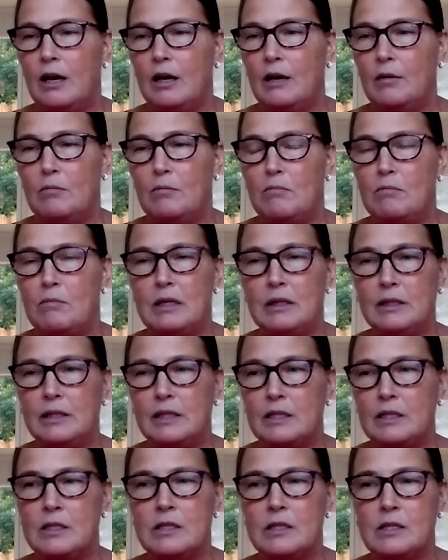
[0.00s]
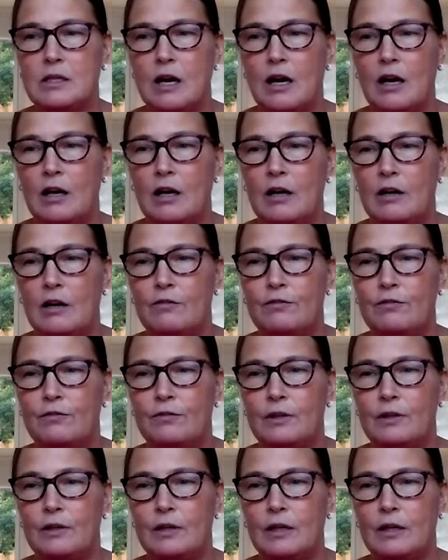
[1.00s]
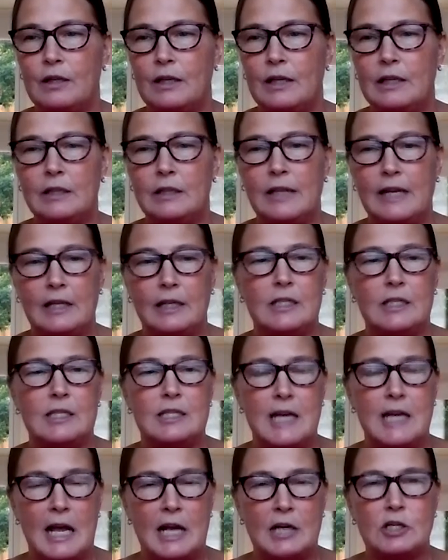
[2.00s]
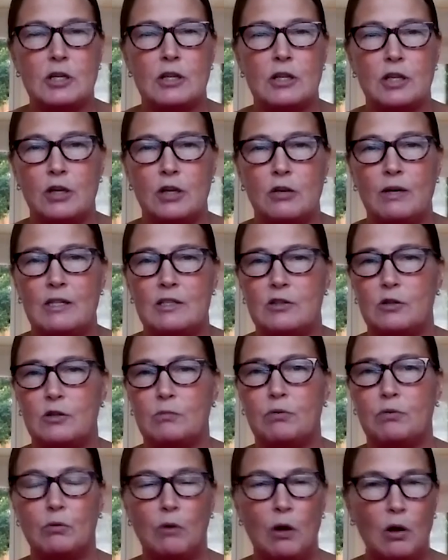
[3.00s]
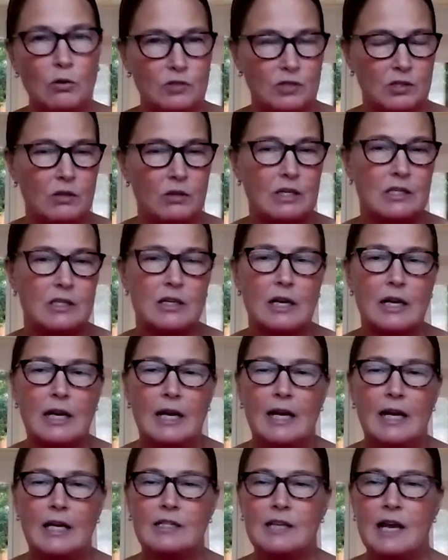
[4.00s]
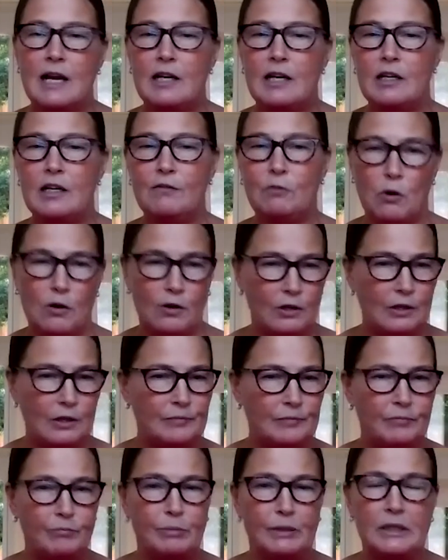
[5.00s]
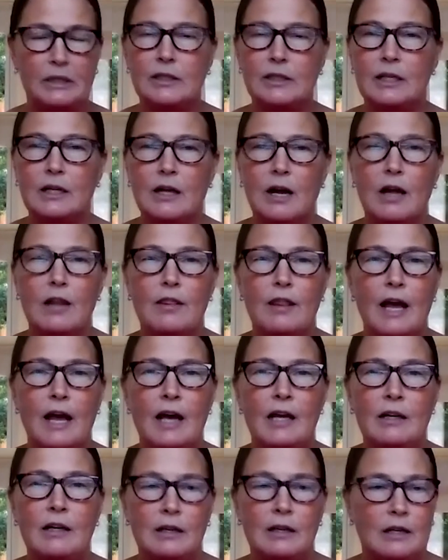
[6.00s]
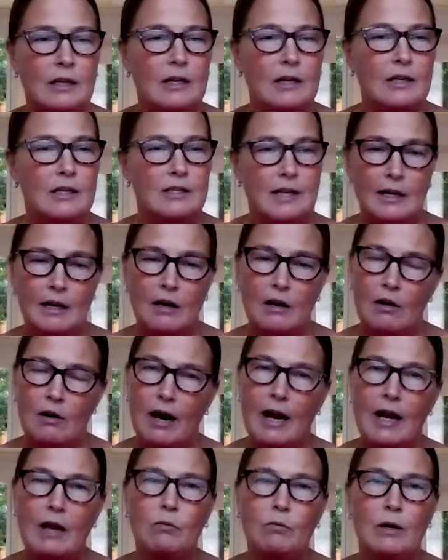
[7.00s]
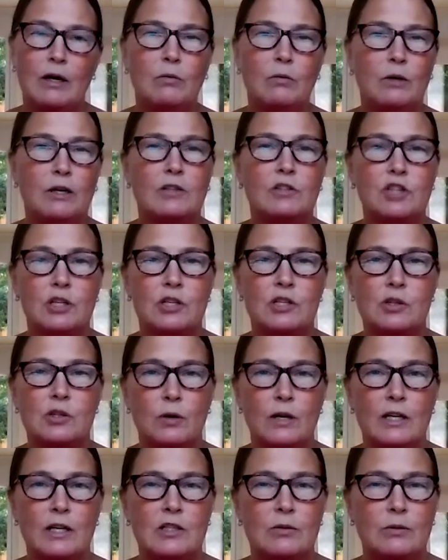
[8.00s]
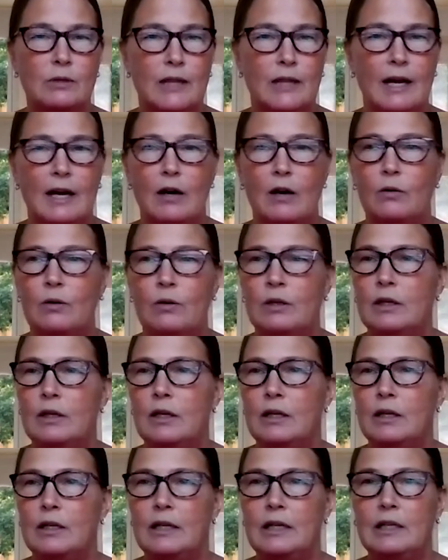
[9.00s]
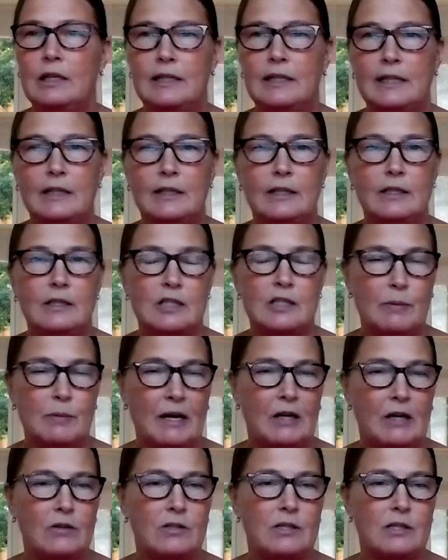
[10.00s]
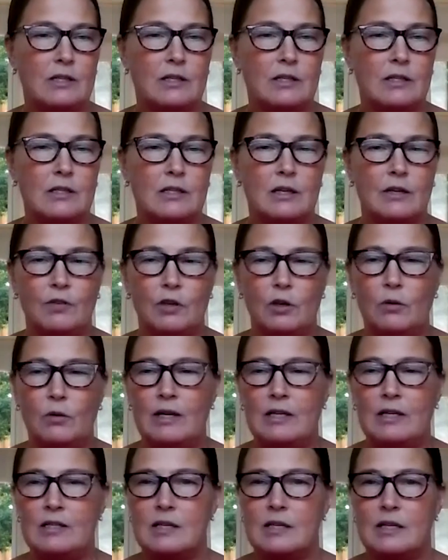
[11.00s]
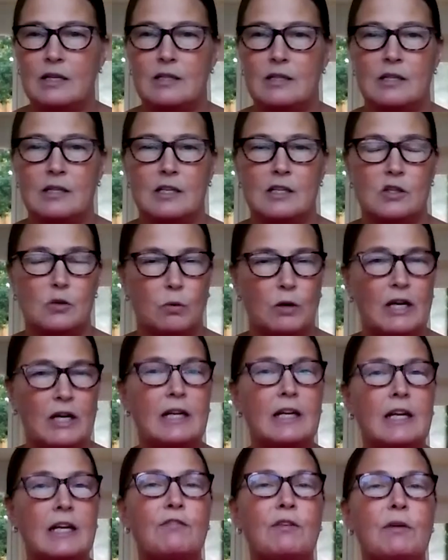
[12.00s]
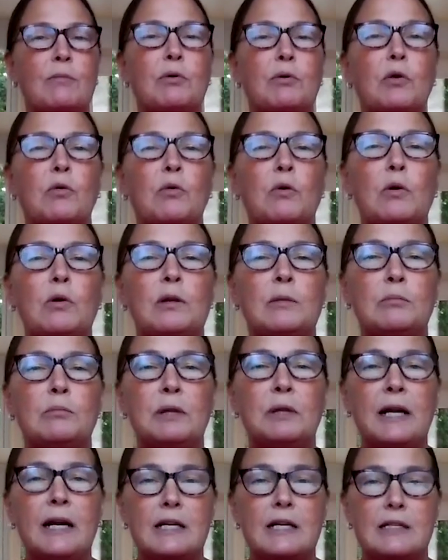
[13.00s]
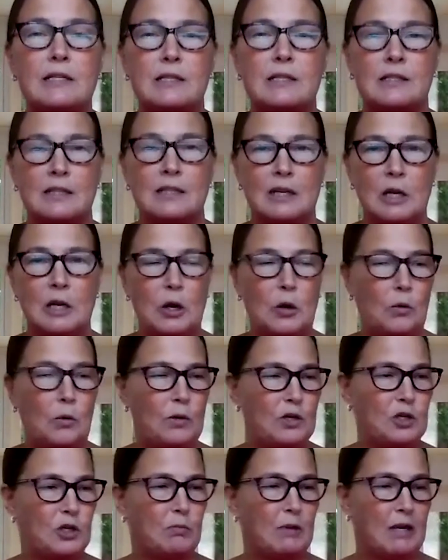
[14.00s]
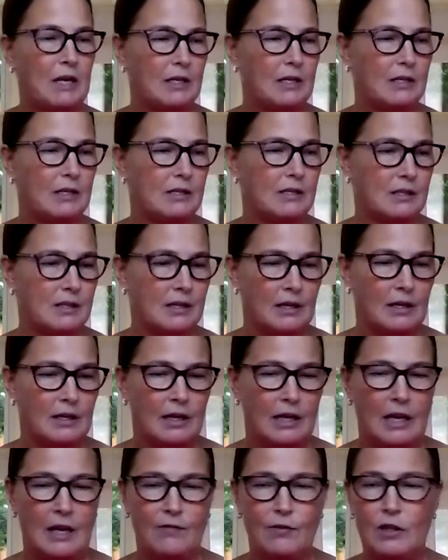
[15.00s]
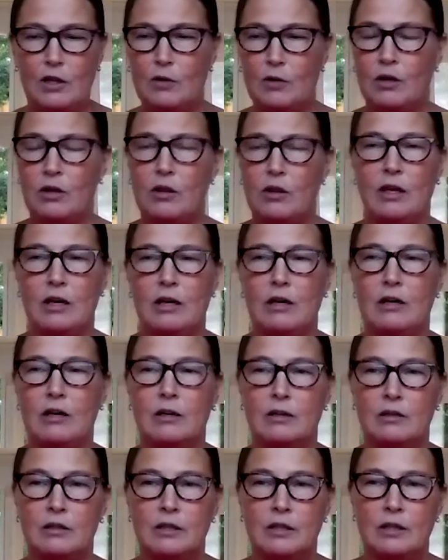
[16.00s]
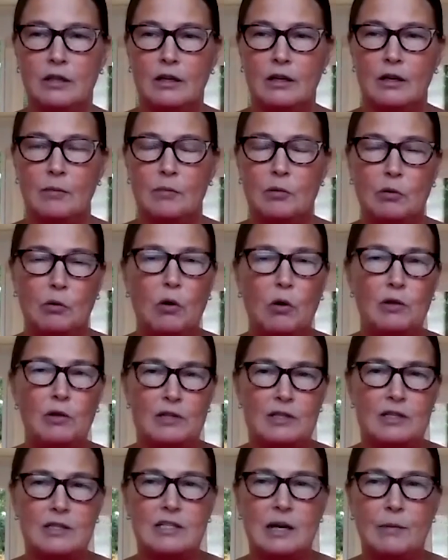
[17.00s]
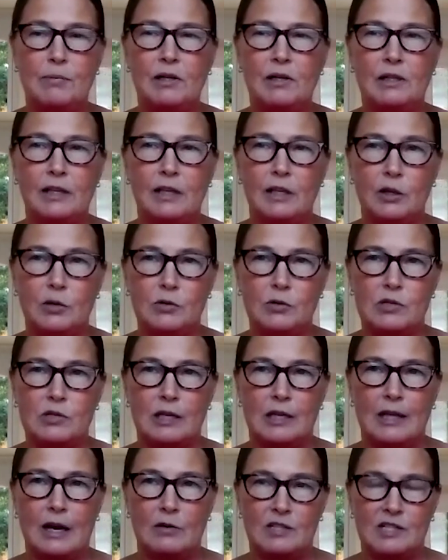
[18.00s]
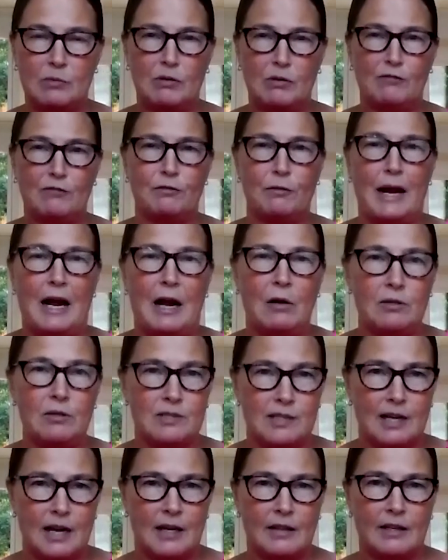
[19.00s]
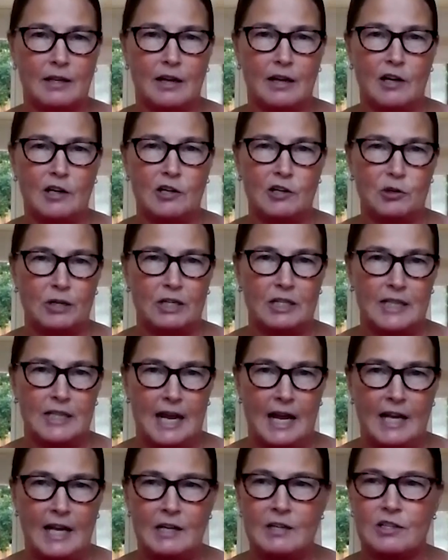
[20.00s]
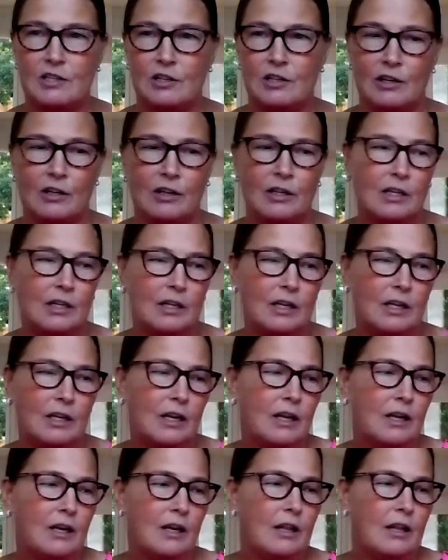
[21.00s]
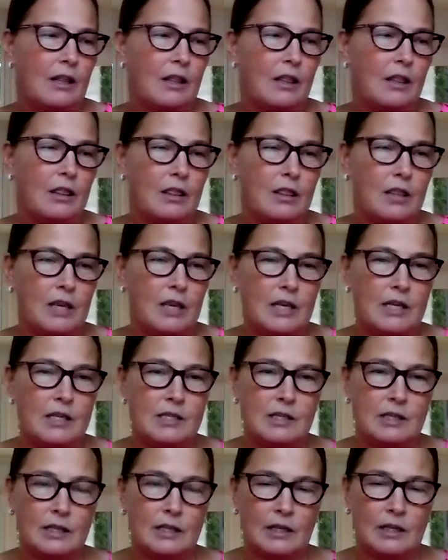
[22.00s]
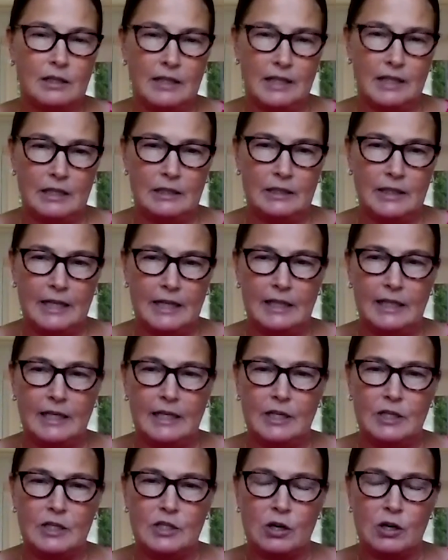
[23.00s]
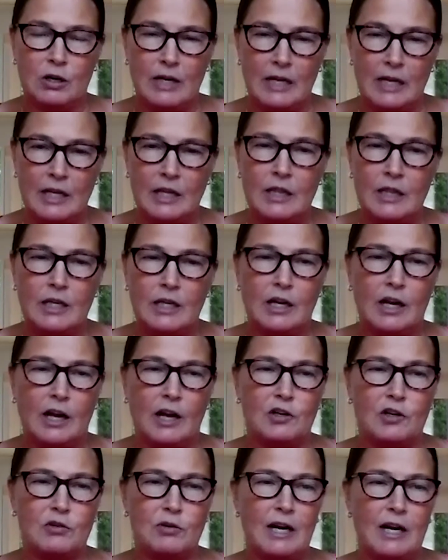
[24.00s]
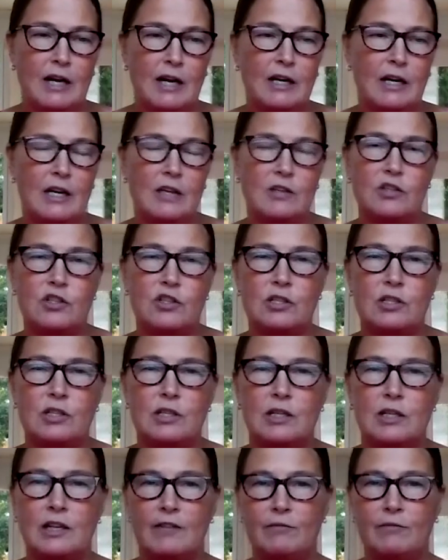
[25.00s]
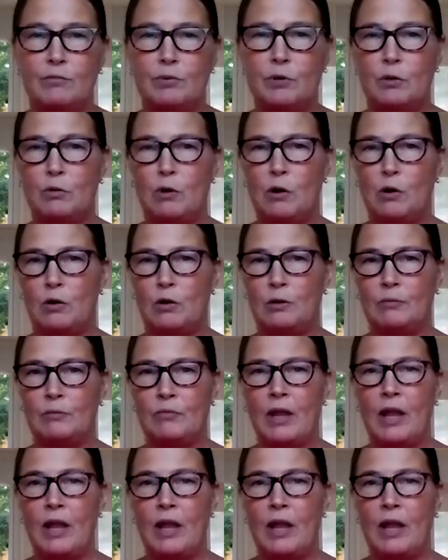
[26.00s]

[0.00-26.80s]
millions of illegal aliens to enter the U.S. through parole. So this executive order, building on that, said, all right, well, we're just going to allow illegal alien spouses of U.S. citizens, we're going to give them parole in place, which means even though their parole is typically used to allow someone from outside the country to enter, these legal aliens are in the country, and he's just going to give them parole.